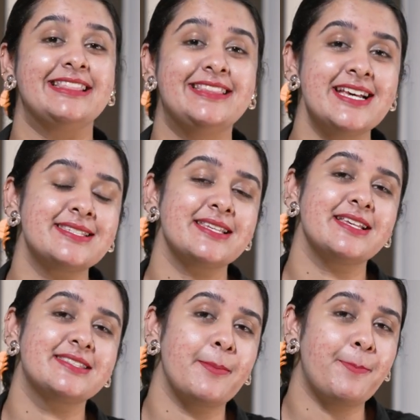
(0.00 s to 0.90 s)
This
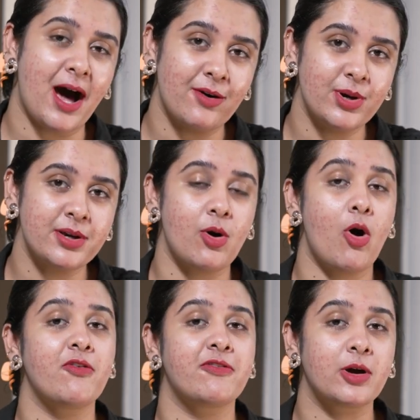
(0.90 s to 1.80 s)
is the power
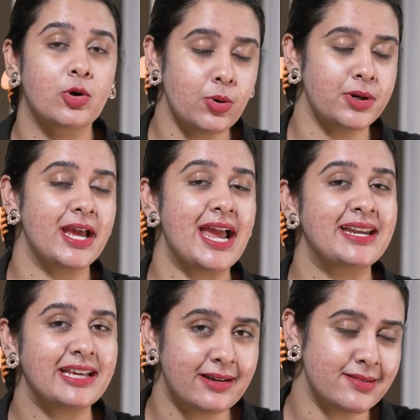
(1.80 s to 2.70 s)
of good
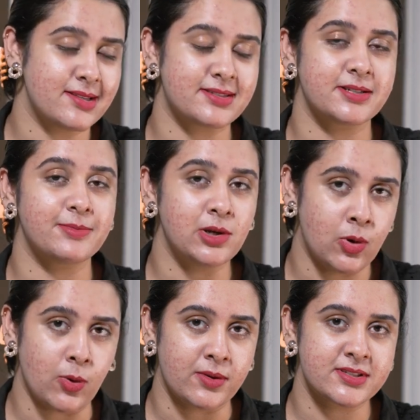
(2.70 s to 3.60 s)
and irresistible
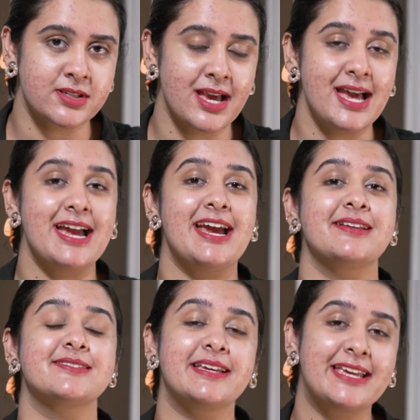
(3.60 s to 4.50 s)
hooks. It
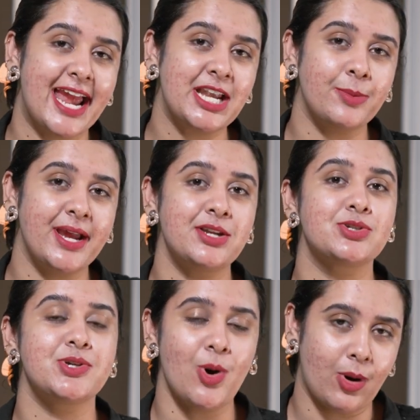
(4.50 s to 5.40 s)
is the gateway
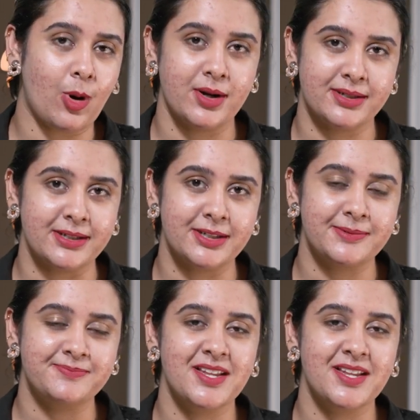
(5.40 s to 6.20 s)
to your content.